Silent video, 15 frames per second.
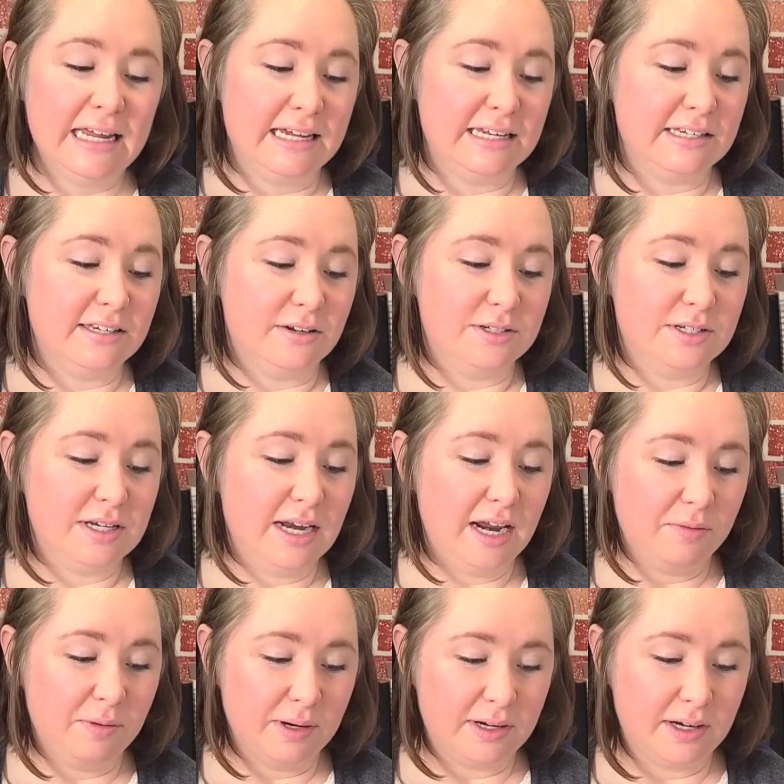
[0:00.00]
And so
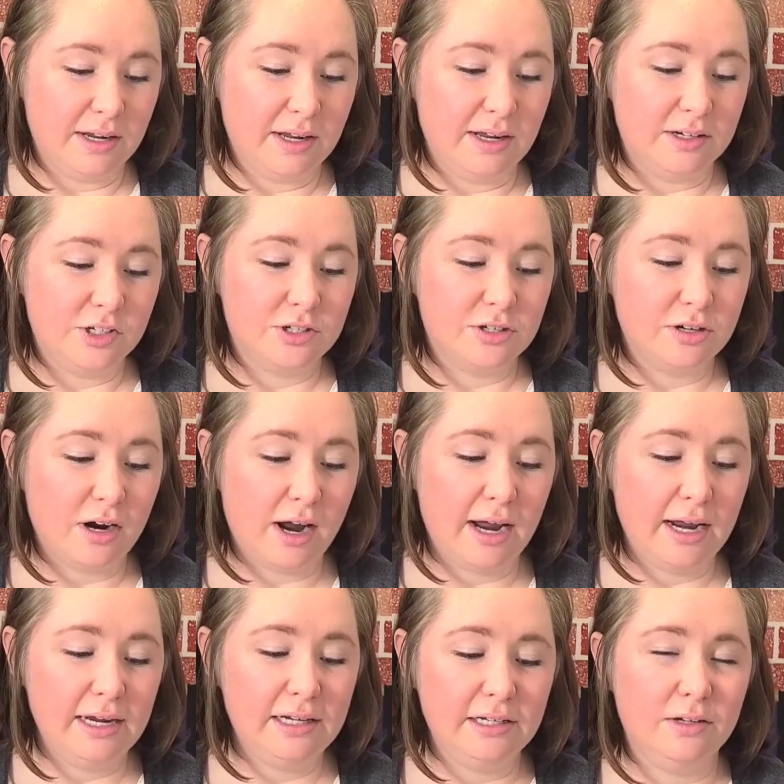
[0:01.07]
today we're gonna
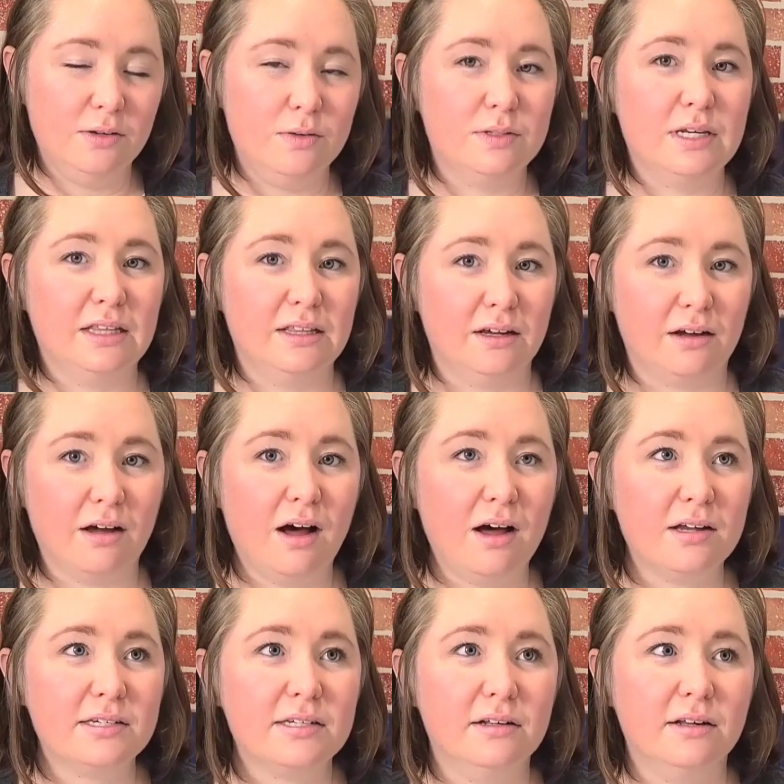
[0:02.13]
try using the
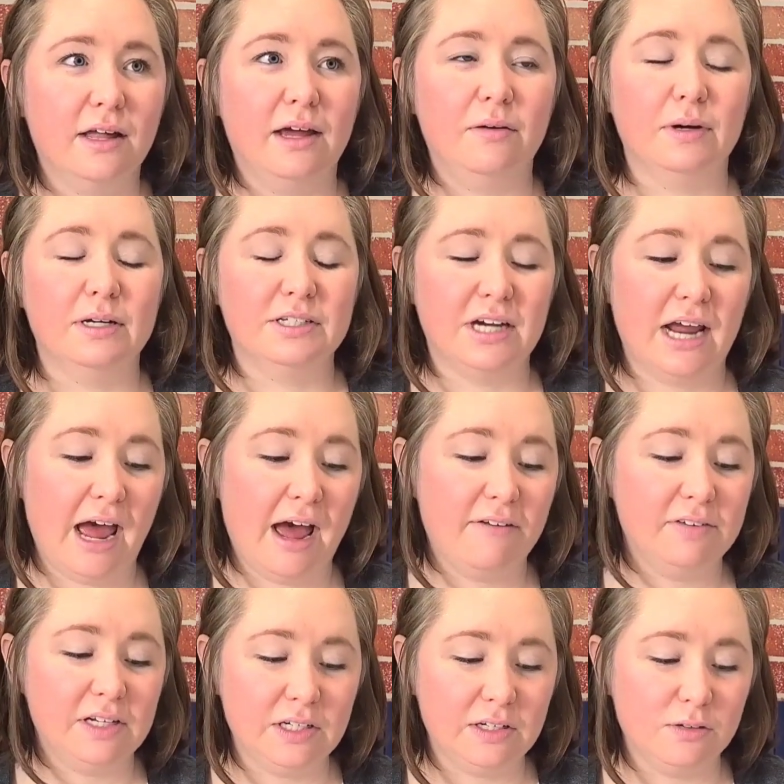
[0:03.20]
Cos Clay, which I
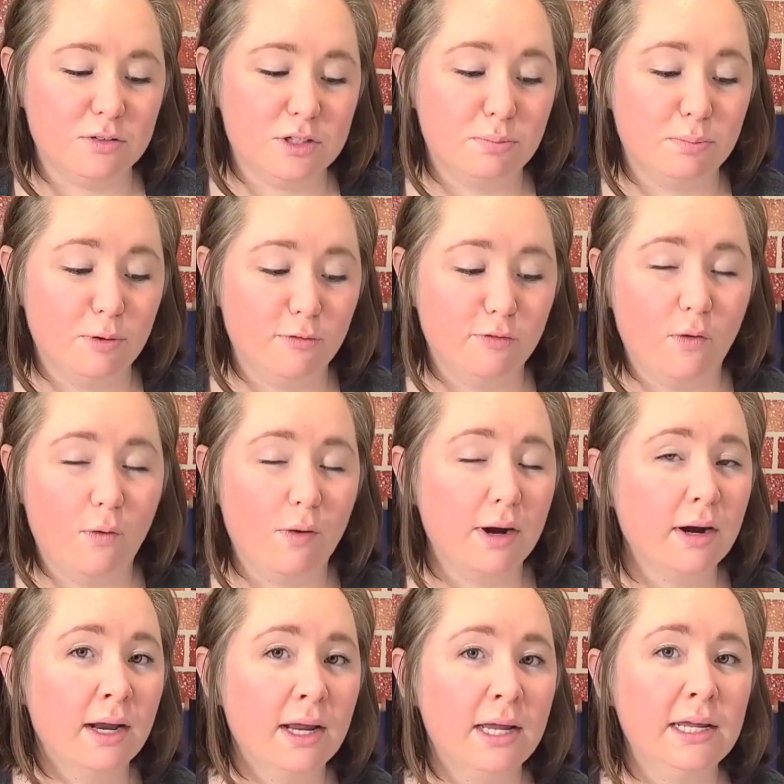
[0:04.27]
haven't used
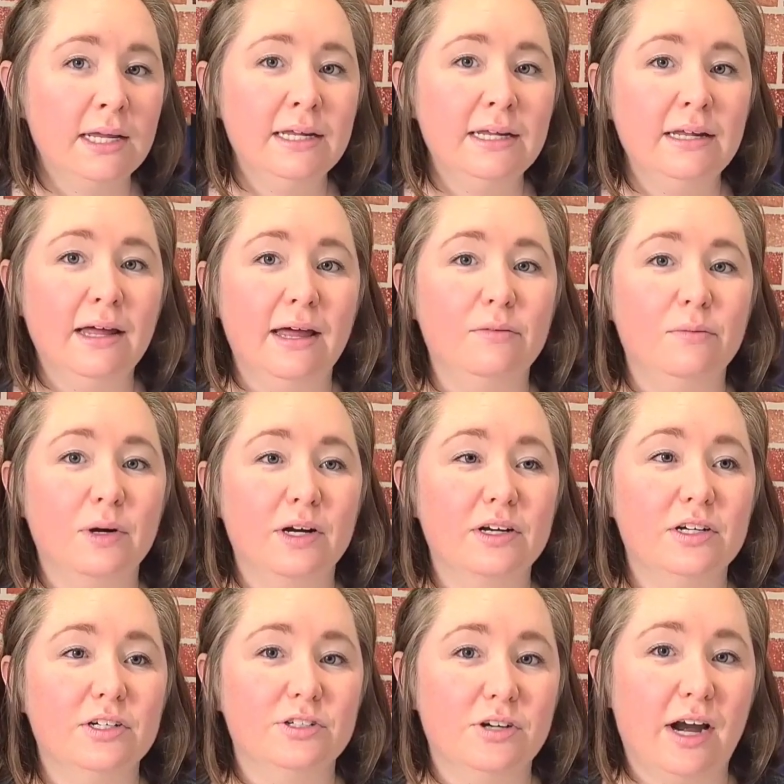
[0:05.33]
before, and we're
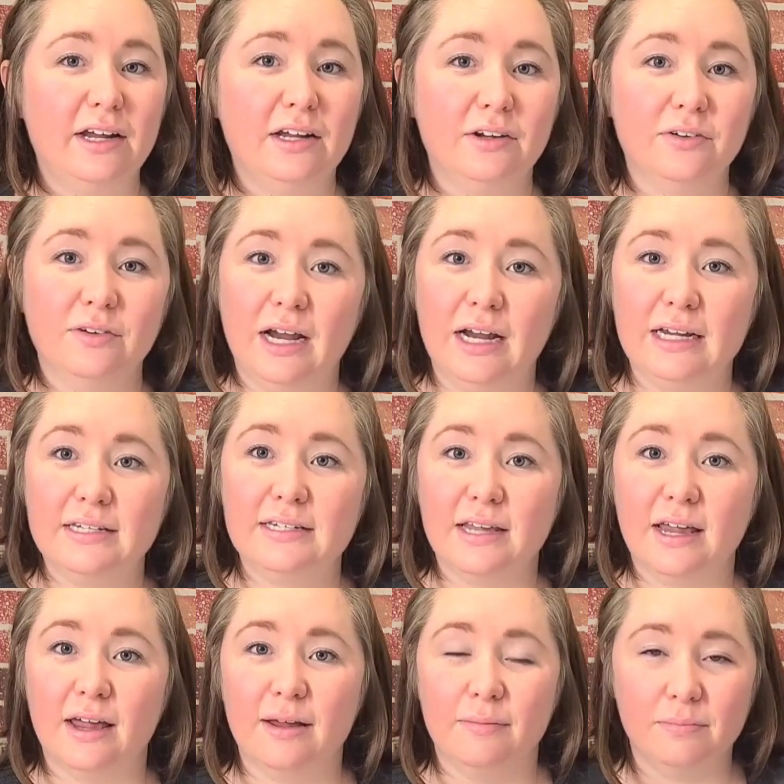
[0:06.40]
gonna try and create
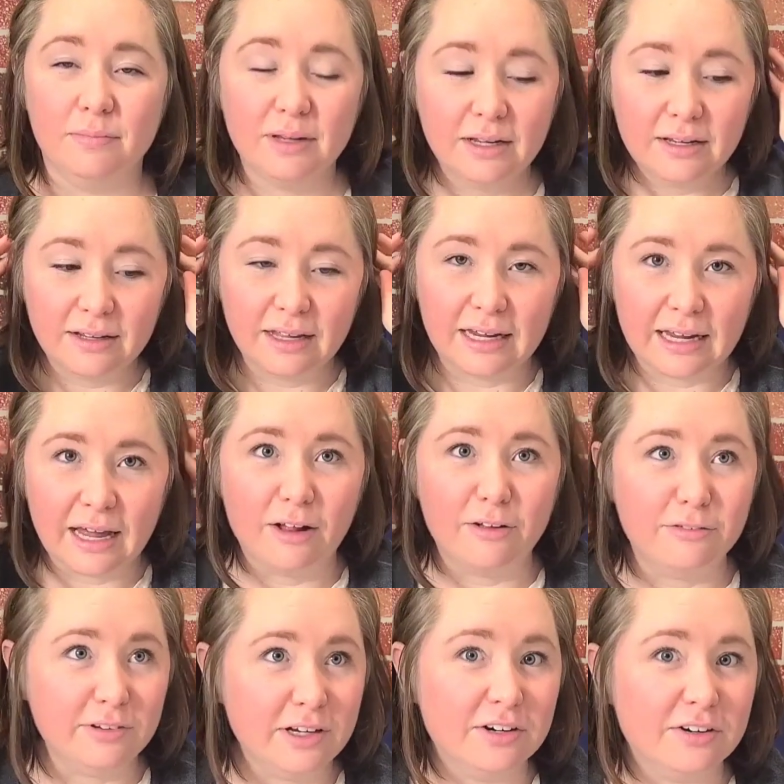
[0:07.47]
some like
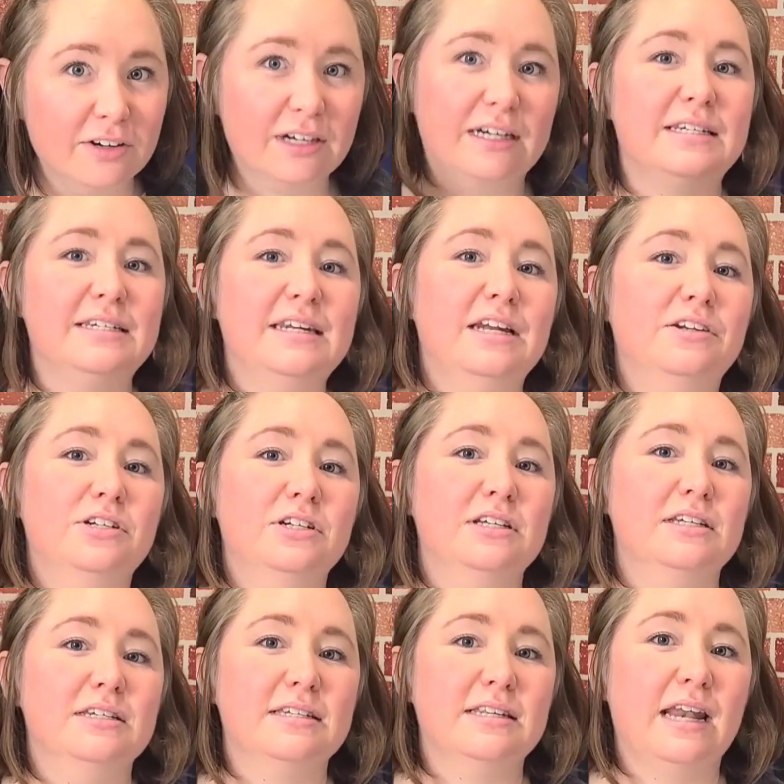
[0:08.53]
elf ear
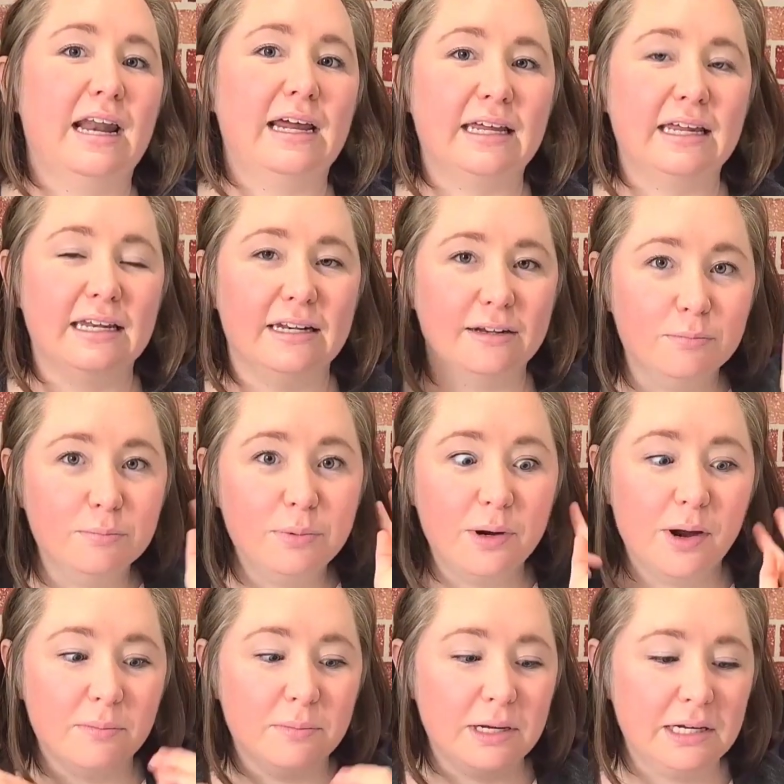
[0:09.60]
extensions that I can put
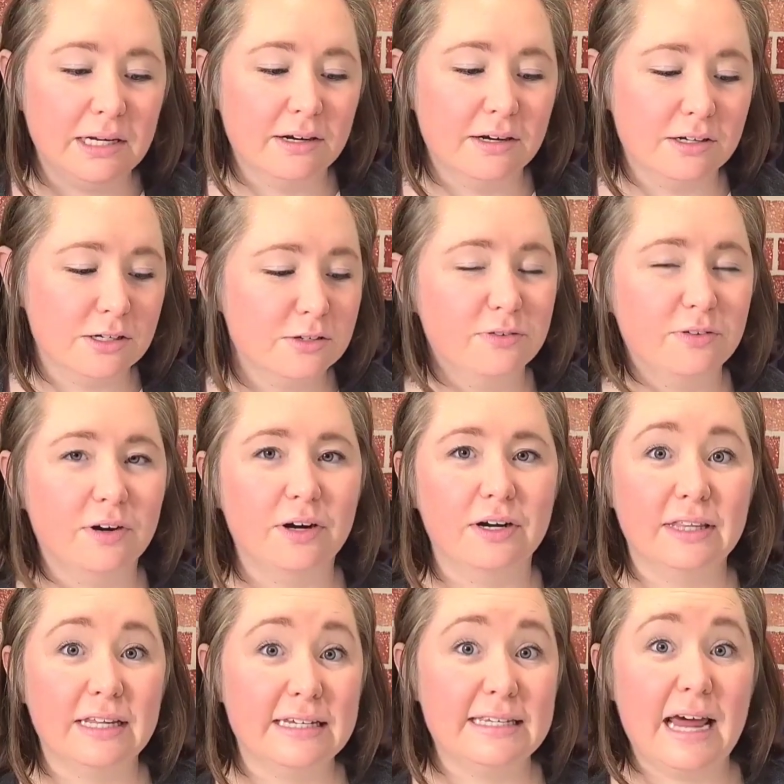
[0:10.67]
on my ears
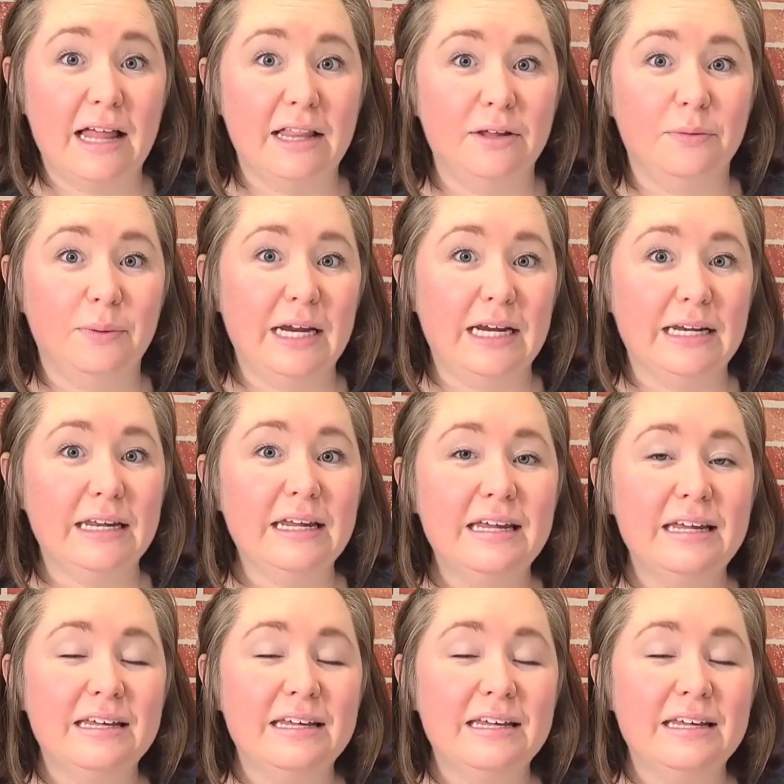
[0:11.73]
for this Halloween.